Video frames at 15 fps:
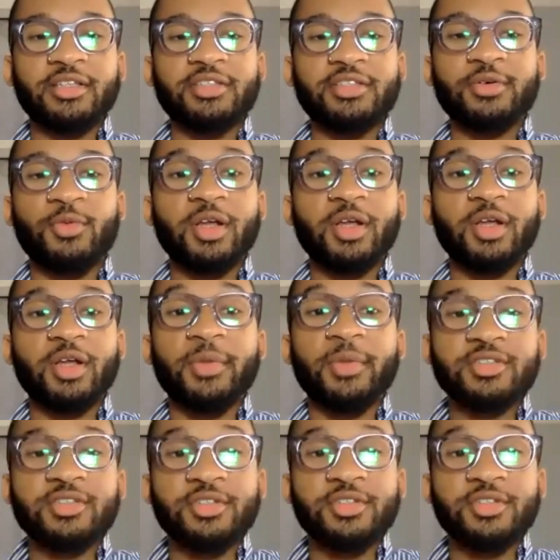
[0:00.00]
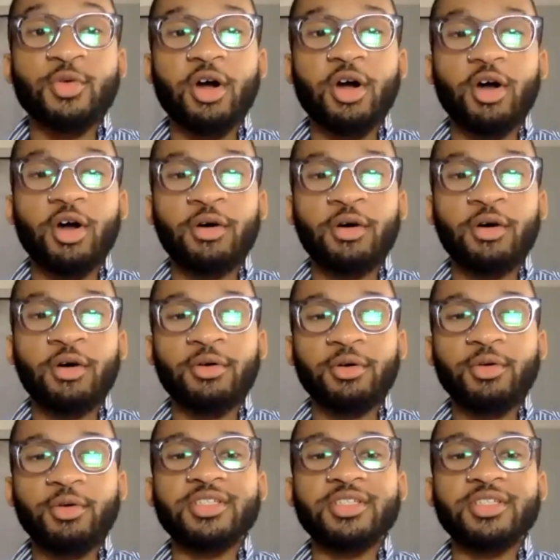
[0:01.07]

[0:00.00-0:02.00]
into what I'm here to talk to you all about,